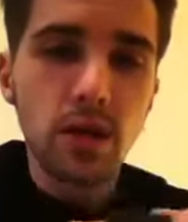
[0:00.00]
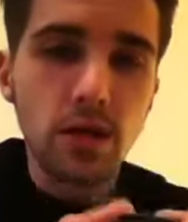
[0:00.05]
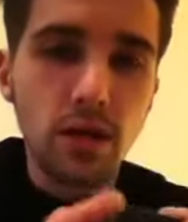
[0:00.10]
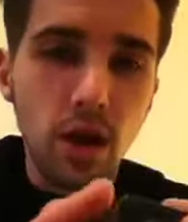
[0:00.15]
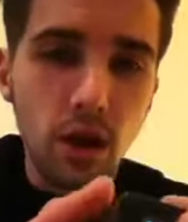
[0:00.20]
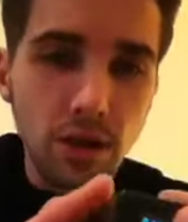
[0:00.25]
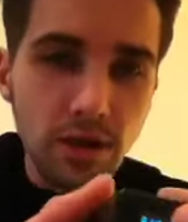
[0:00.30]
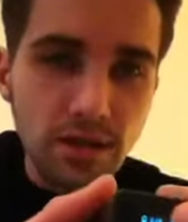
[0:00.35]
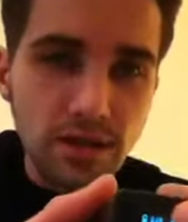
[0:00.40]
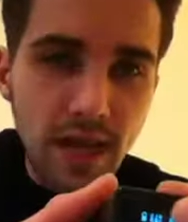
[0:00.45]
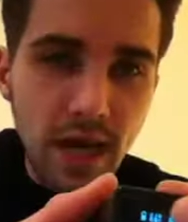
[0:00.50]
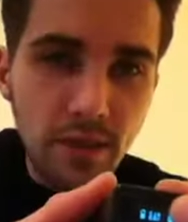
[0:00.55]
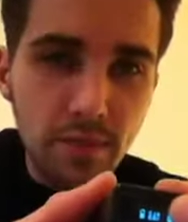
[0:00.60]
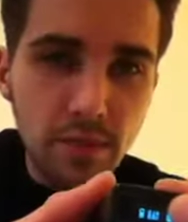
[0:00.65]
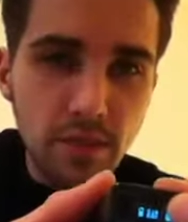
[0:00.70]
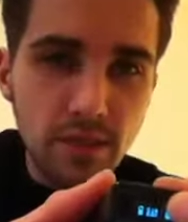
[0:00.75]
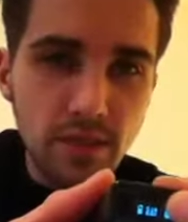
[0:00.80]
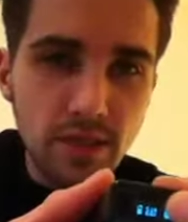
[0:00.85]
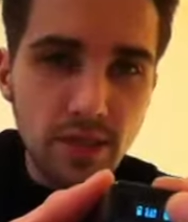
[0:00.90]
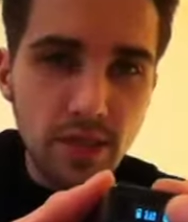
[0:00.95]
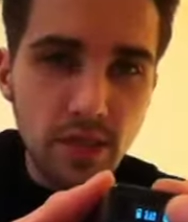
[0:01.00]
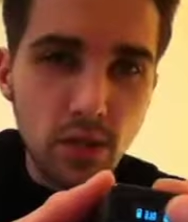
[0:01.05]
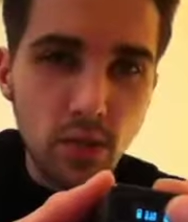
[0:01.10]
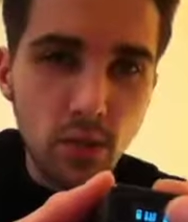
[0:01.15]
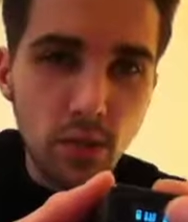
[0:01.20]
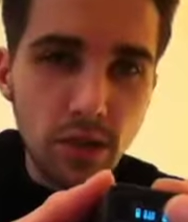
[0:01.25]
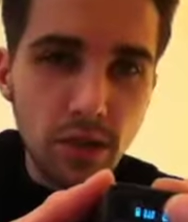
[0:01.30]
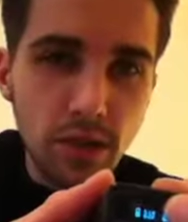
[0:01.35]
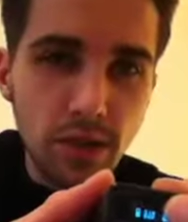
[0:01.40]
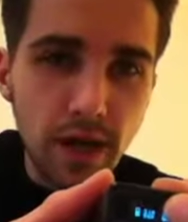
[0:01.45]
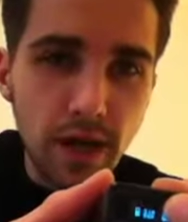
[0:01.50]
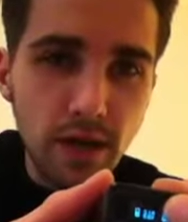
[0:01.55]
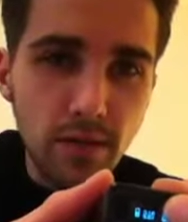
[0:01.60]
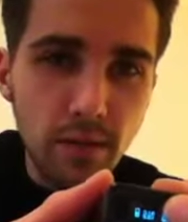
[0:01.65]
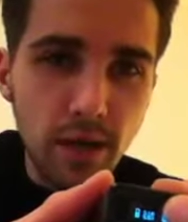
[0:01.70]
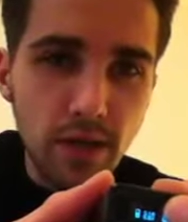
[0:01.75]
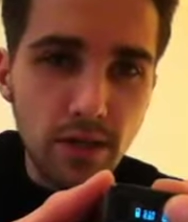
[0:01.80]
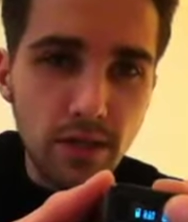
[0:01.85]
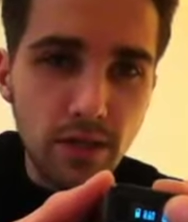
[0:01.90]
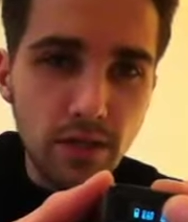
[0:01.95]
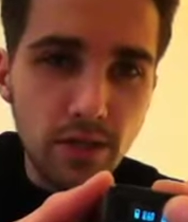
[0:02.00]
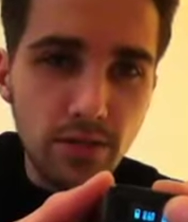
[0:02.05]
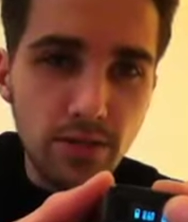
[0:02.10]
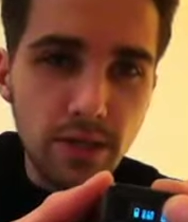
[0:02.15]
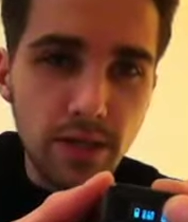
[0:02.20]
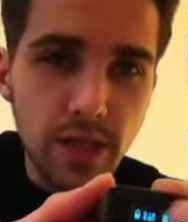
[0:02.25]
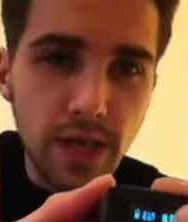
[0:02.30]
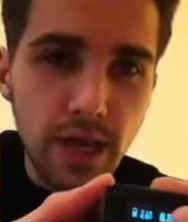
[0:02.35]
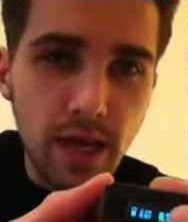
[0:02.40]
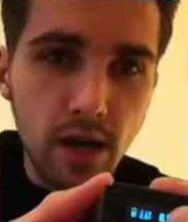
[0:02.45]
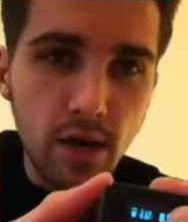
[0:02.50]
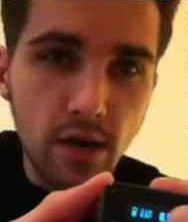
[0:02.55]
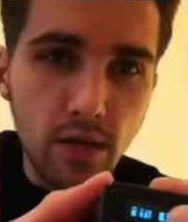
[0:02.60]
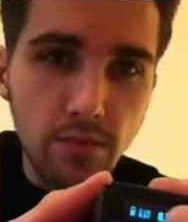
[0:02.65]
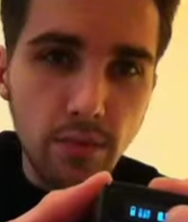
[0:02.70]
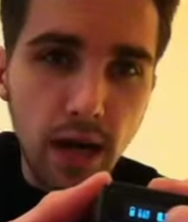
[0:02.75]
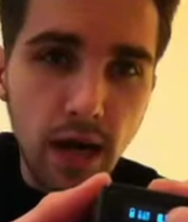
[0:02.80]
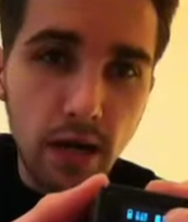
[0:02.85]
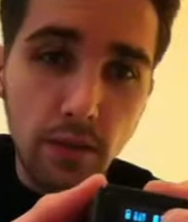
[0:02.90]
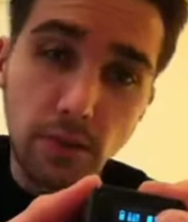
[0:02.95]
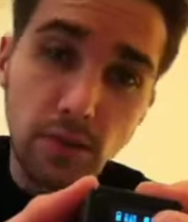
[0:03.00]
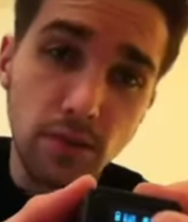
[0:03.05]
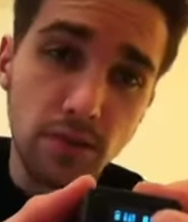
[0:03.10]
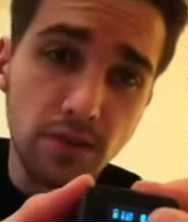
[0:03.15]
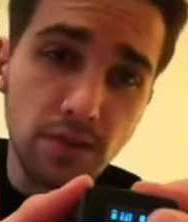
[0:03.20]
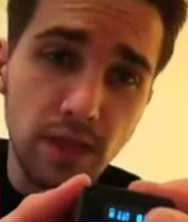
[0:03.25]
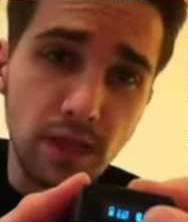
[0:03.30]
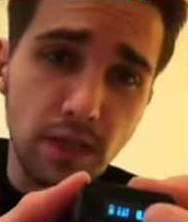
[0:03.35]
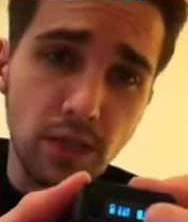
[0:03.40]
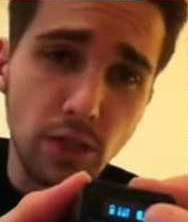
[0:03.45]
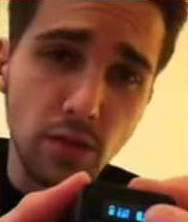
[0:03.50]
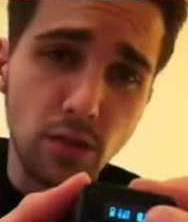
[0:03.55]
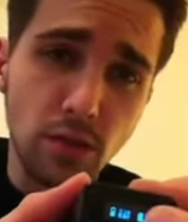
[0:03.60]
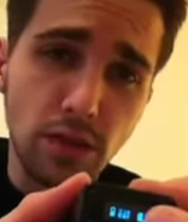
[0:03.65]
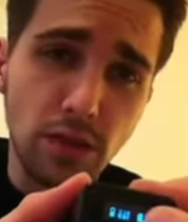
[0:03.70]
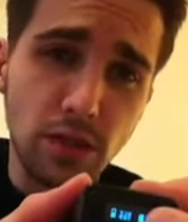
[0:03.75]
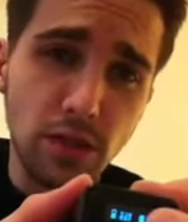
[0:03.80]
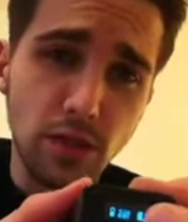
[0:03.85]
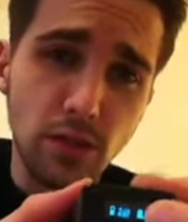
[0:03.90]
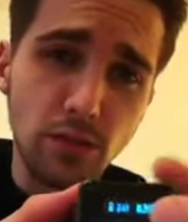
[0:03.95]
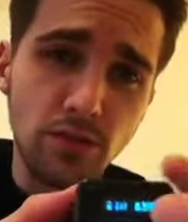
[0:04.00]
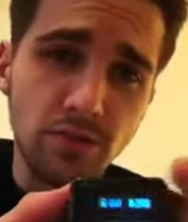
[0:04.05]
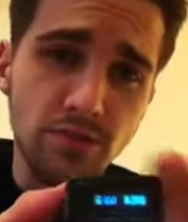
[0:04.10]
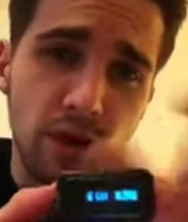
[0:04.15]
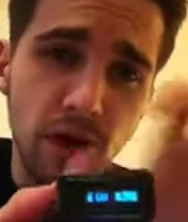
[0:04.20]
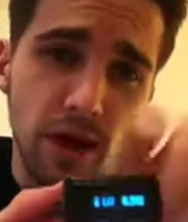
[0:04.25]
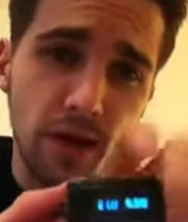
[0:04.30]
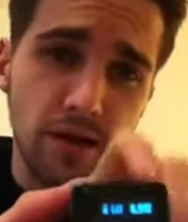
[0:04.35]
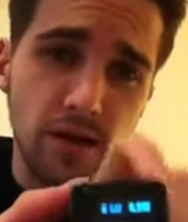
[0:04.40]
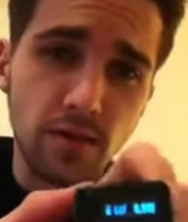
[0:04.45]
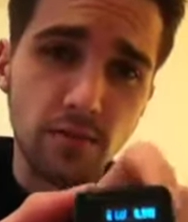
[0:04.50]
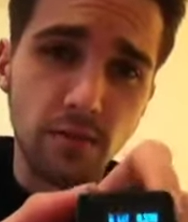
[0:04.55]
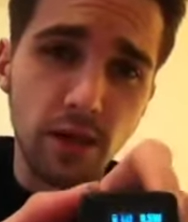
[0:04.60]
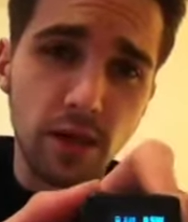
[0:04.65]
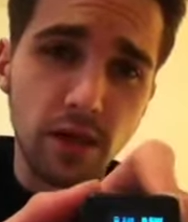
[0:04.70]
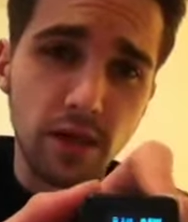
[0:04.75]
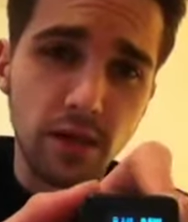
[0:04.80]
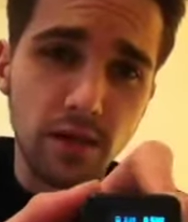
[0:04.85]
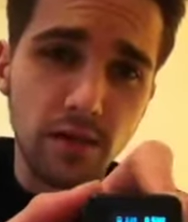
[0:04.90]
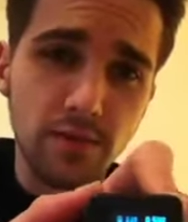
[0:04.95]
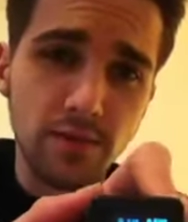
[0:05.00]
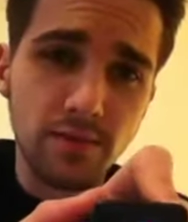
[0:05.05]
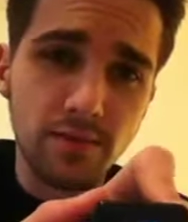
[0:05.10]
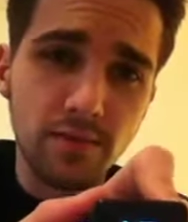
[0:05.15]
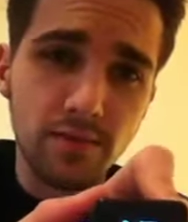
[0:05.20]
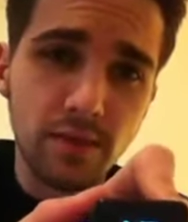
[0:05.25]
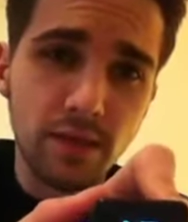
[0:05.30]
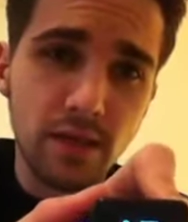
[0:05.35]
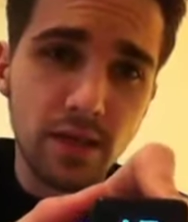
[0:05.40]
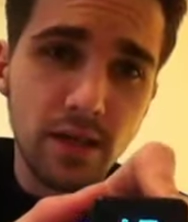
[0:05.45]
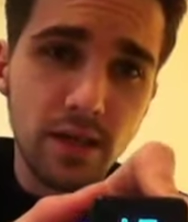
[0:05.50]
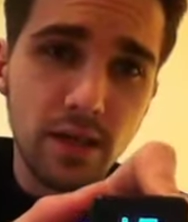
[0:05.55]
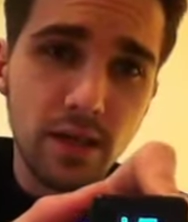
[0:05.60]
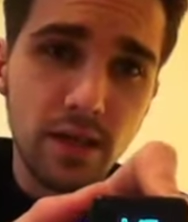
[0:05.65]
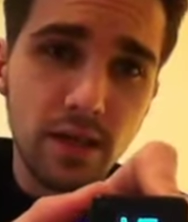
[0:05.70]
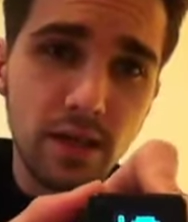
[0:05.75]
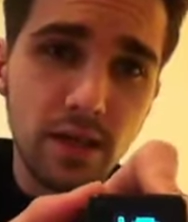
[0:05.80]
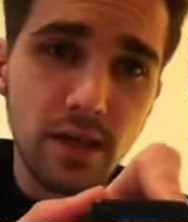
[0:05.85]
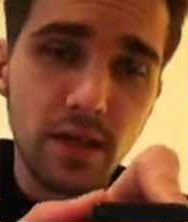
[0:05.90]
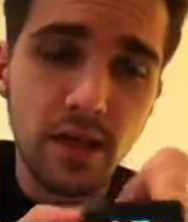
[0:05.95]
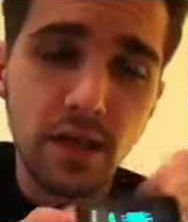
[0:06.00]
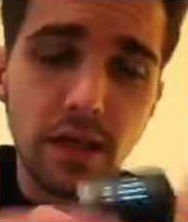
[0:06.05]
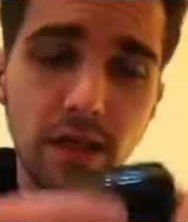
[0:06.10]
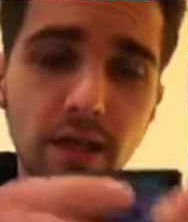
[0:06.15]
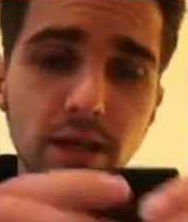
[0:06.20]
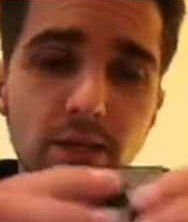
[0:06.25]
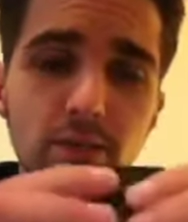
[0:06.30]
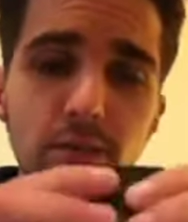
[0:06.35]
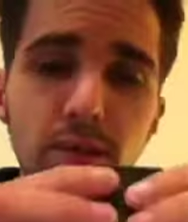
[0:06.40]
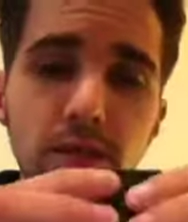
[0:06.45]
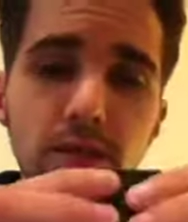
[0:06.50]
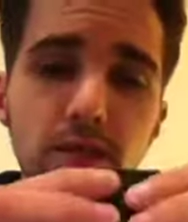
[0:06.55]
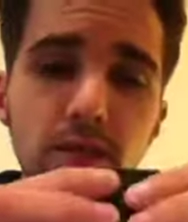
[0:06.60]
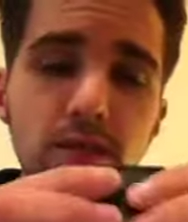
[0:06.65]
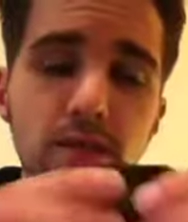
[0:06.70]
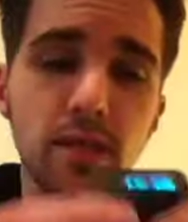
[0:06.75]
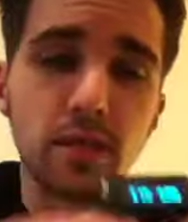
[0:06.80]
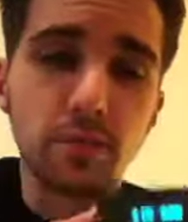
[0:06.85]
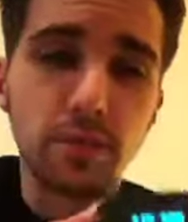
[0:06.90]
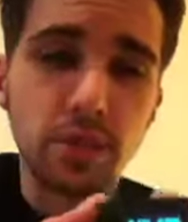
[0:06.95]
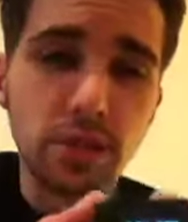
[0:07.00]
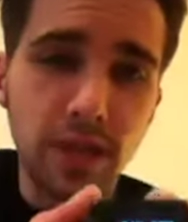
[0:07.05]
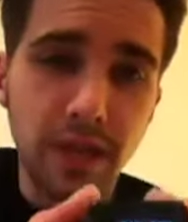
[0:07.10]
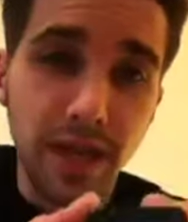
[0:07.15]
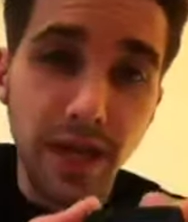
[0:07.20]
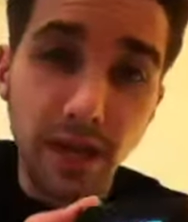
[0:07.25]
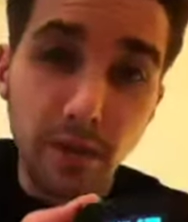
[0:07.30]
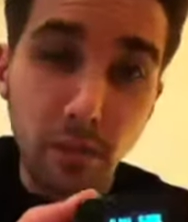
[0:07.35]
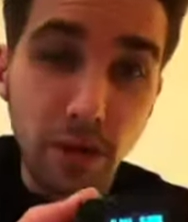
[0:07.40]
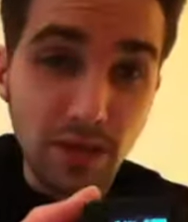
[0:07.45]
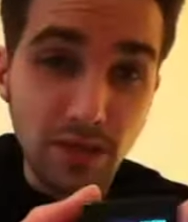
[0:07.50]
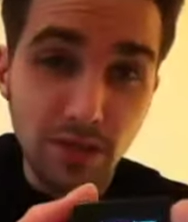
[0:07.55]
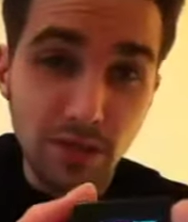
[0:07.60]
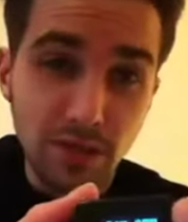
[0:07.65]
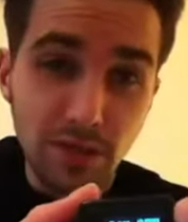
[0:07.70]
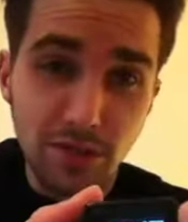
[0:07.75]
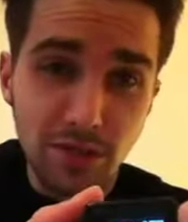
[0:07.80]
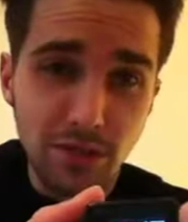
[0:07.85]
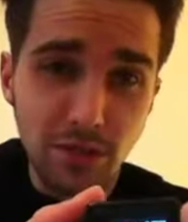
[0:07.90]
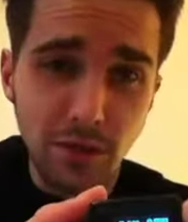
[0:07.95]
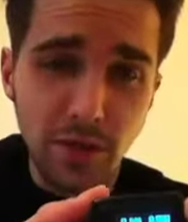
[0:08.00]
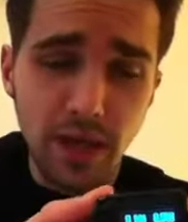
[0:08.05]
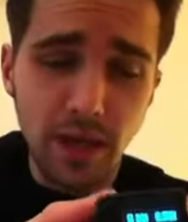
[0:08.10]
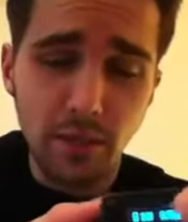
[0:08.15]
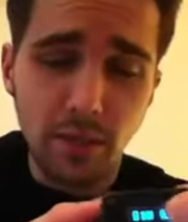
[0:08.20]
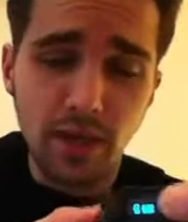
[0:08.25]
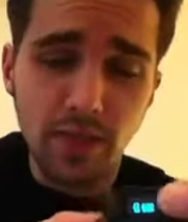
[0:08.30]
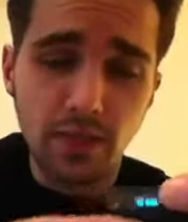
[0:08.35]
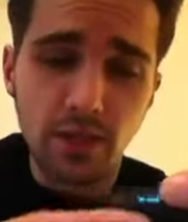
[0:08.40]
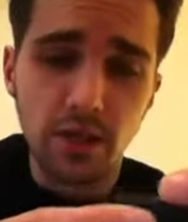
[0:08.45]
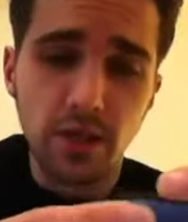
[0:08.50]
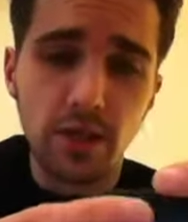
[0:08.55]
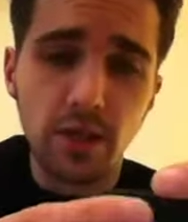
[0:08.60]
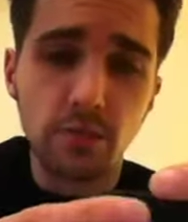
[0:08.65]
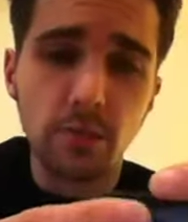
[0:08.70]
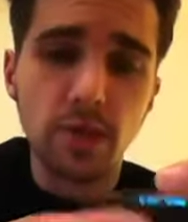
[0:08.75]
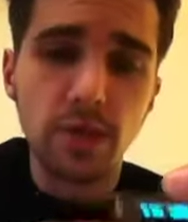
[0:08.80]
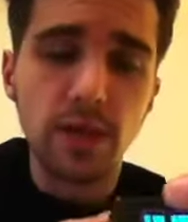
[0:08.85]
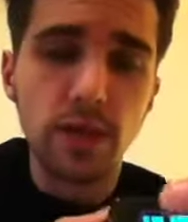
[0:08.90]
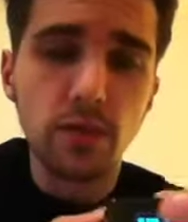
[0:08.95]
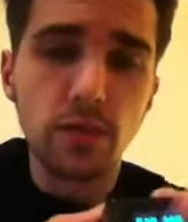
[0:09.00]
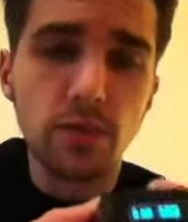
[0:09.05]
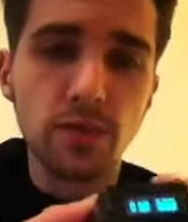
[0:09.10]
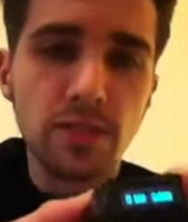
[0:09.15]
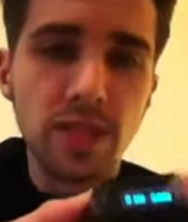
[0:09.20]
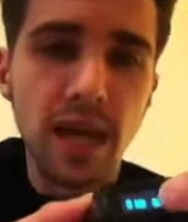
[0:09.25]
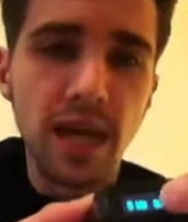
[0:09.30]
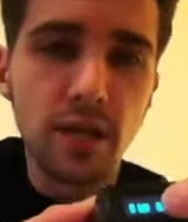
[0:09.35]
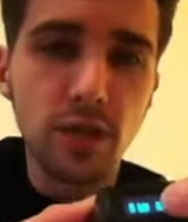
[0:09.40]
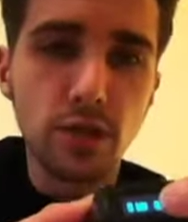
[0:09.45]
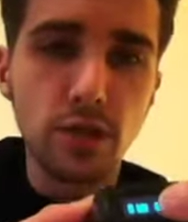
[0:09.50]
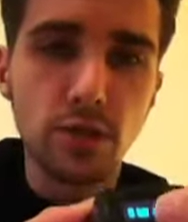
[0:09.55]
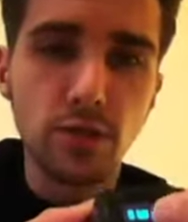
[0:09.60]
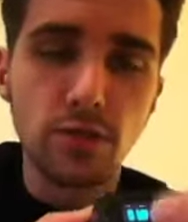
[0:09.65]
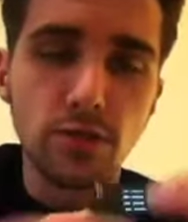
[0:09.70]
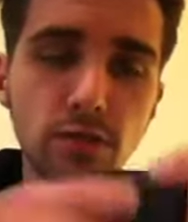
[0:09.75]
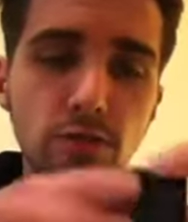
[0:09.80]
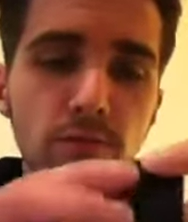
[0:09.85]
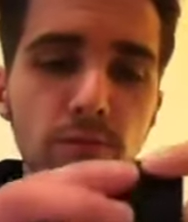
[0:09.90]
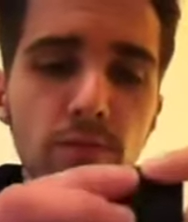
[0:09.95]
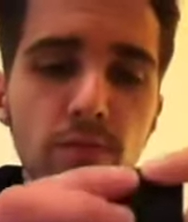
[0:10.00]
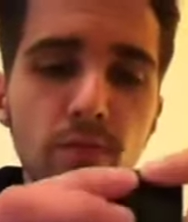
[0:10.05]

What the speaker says: On the top, it'll tell you what your atomizer is reading at. On the bottom, it'll tell you when you fire the button. And it's basically telling me check atomizer because there's no atomizer on here, but it'll tell you